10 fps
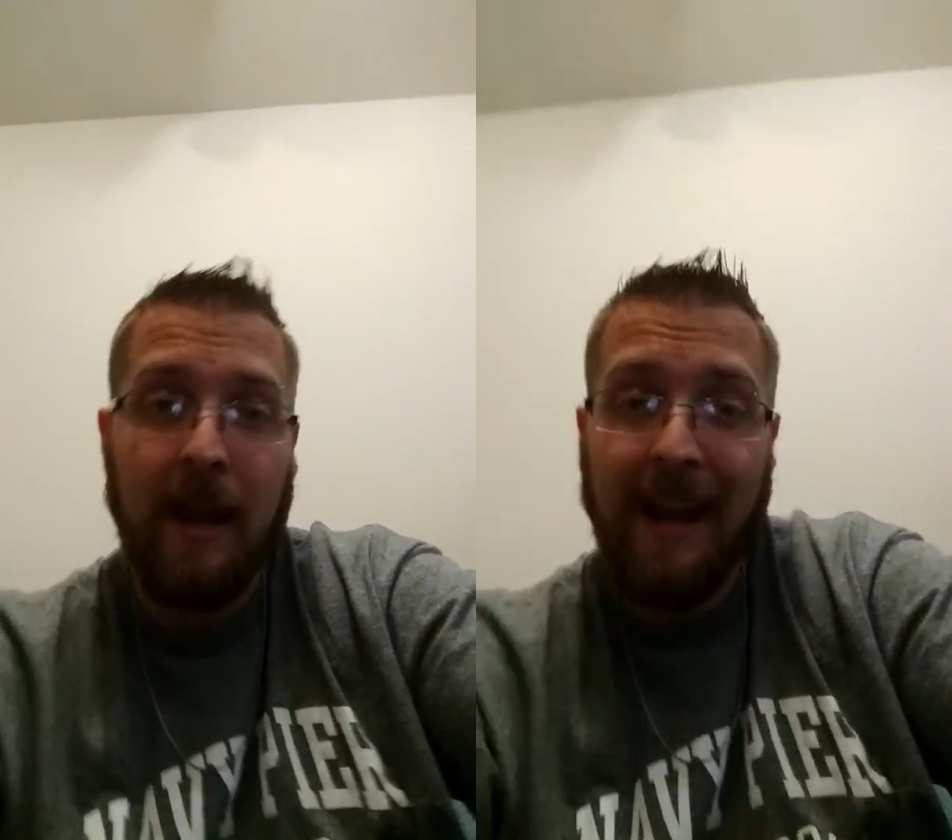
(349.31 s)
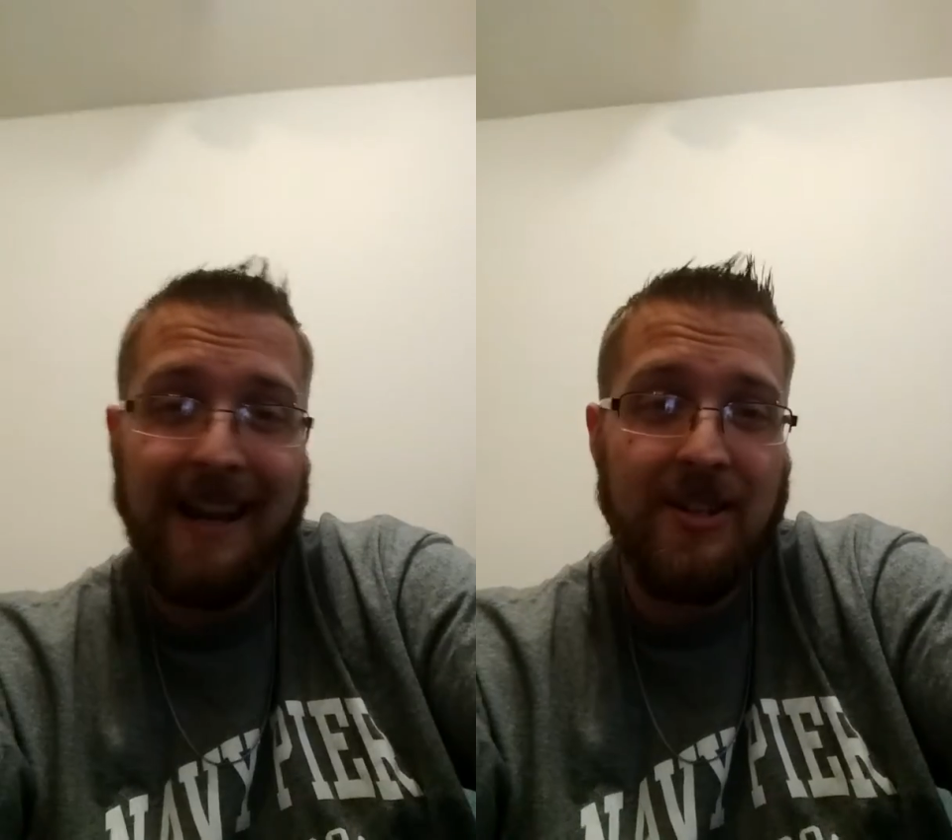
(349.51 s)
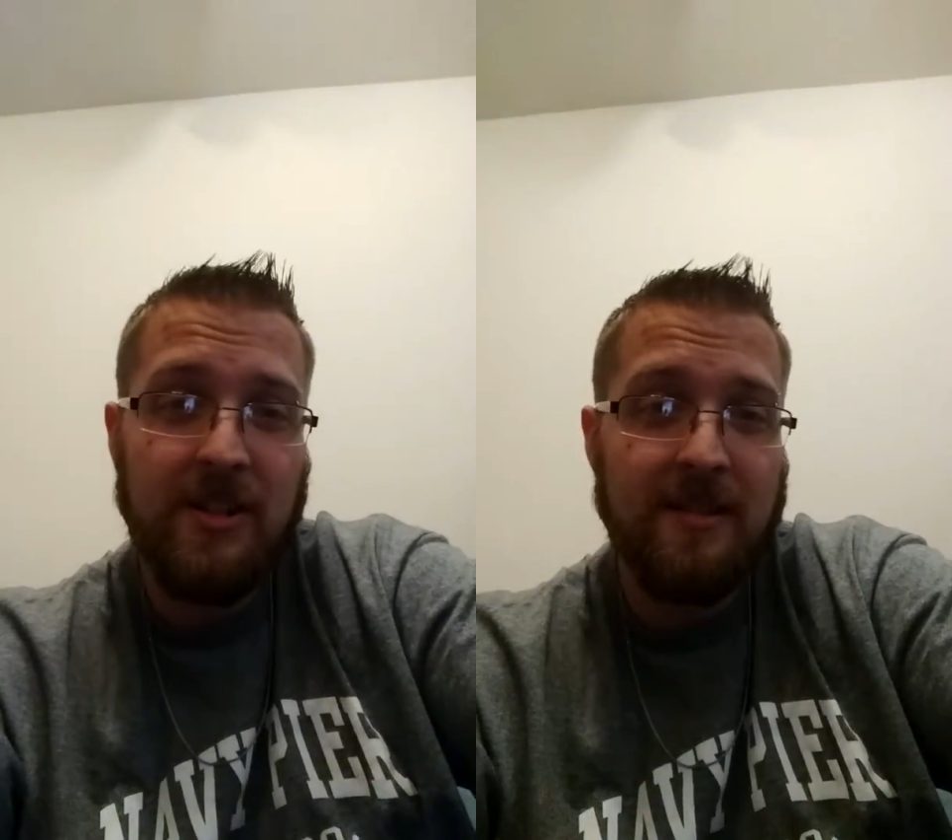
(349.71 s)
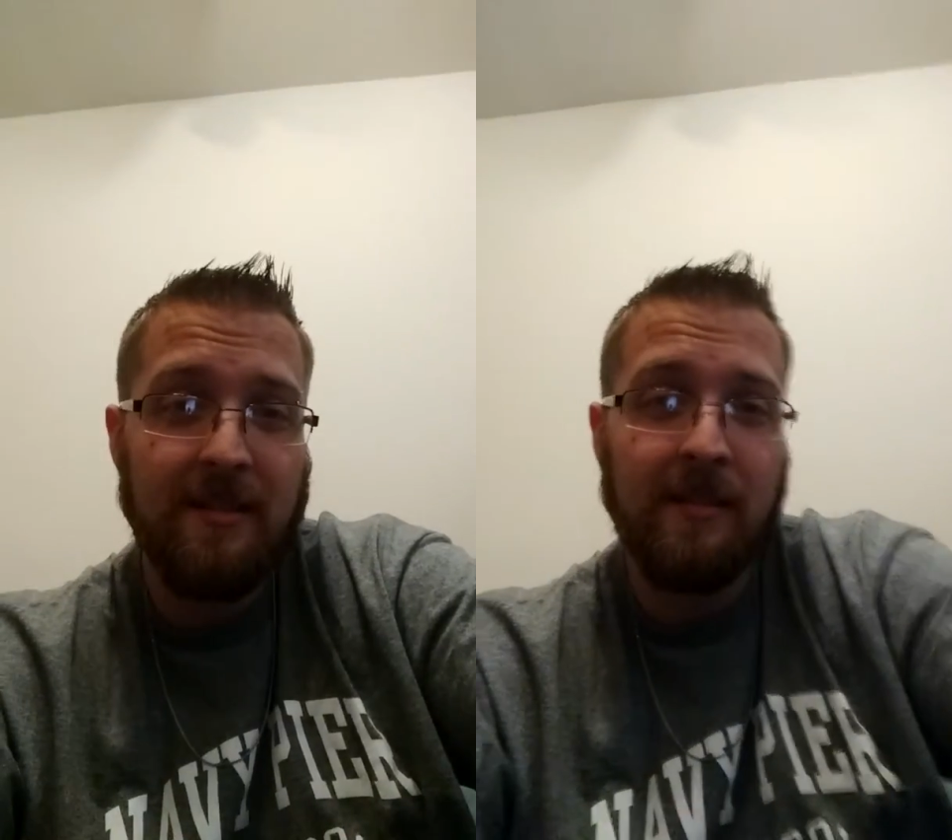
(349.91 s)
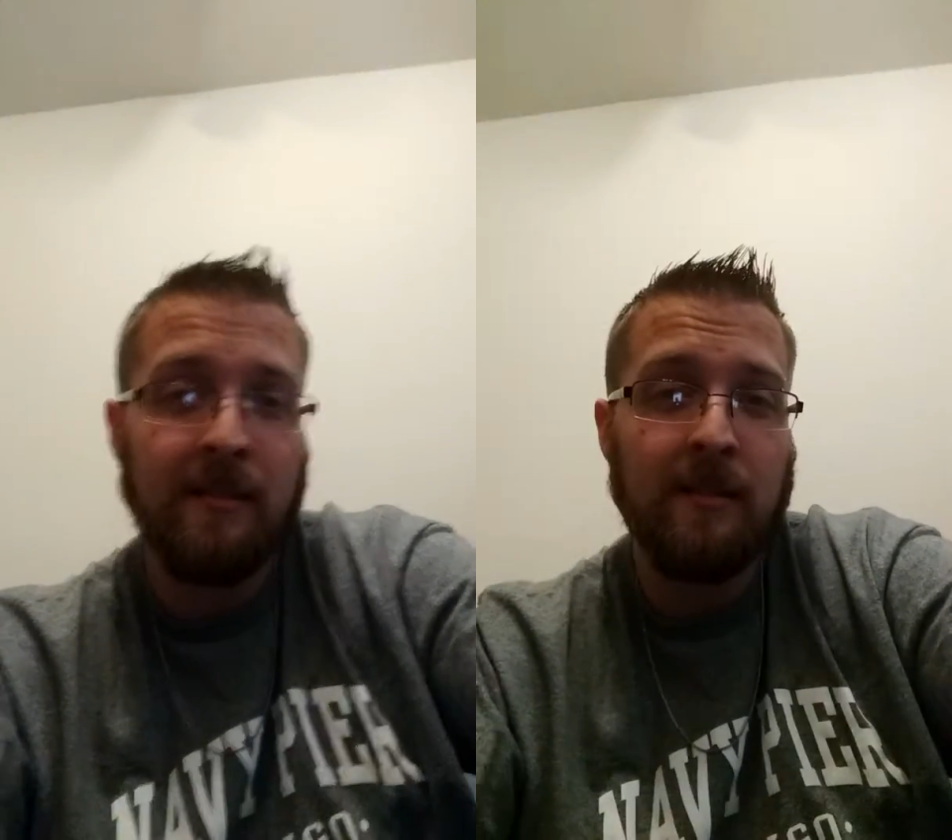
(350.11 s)
It just
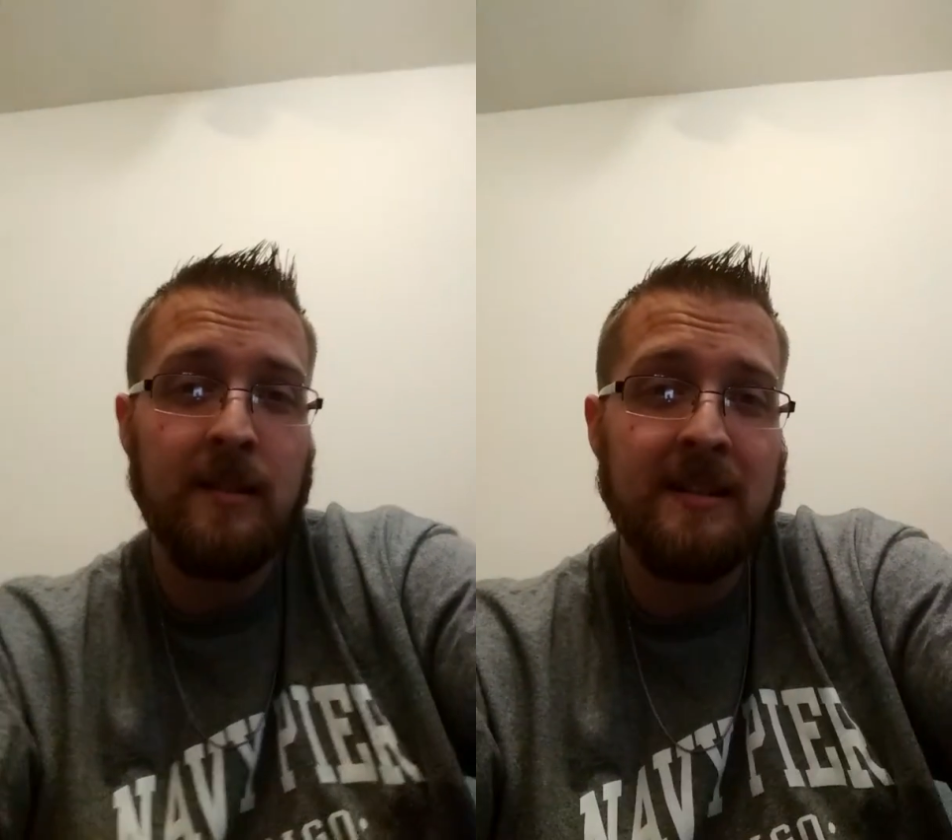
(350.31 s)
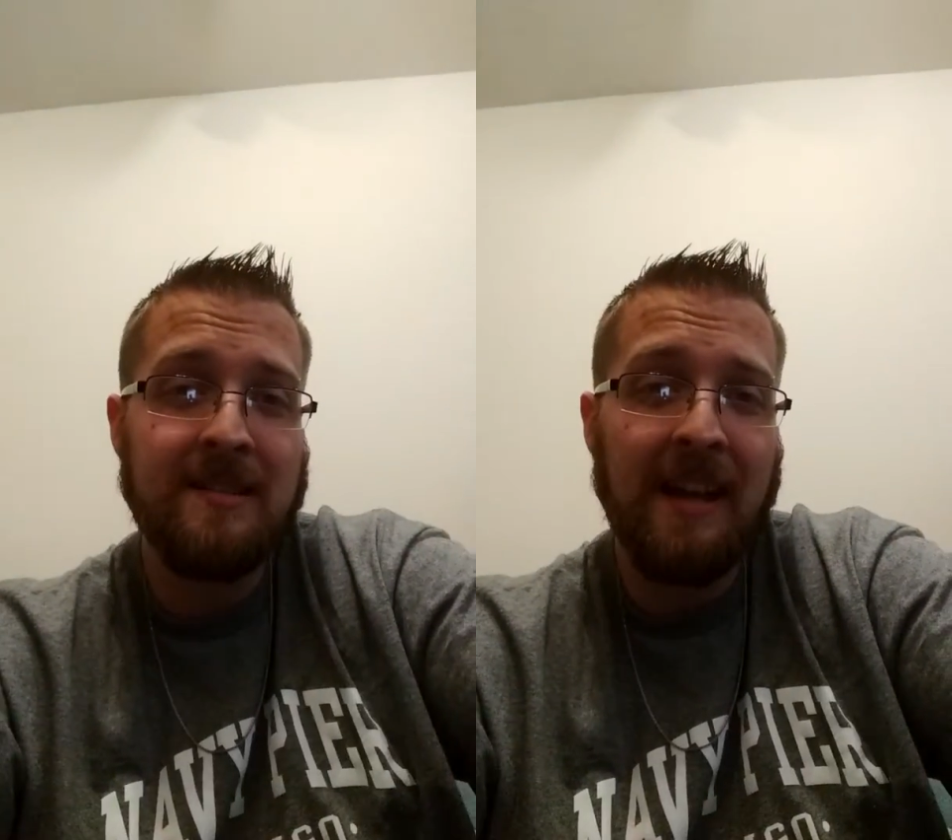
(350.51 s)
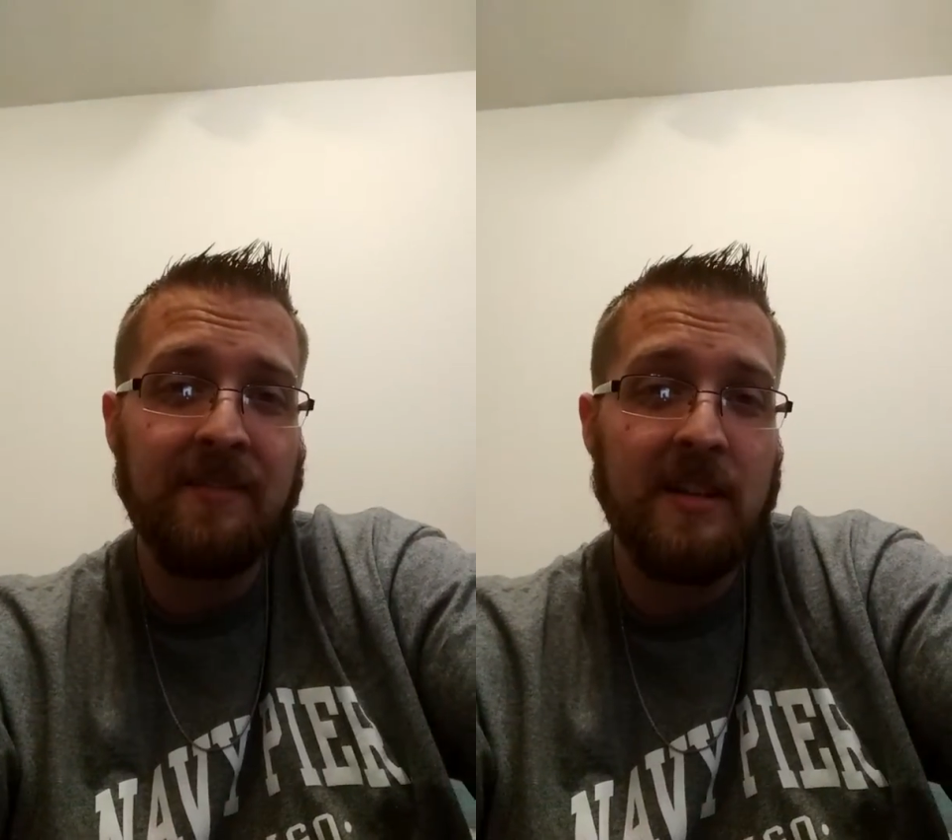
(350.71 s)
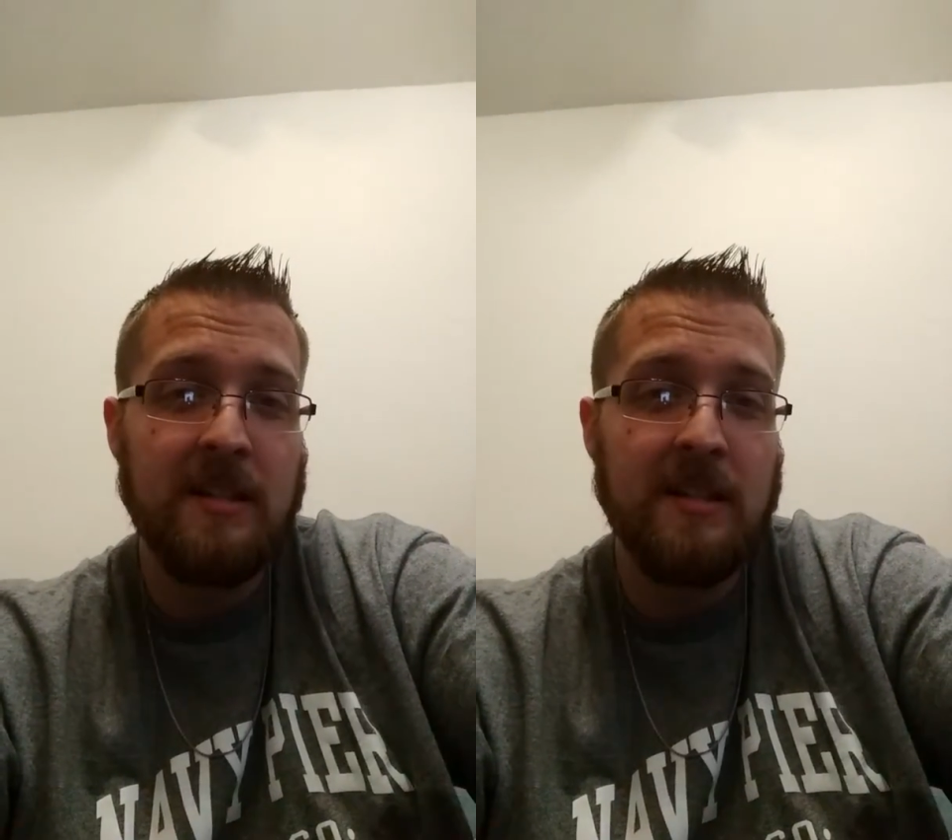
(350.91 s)
is left as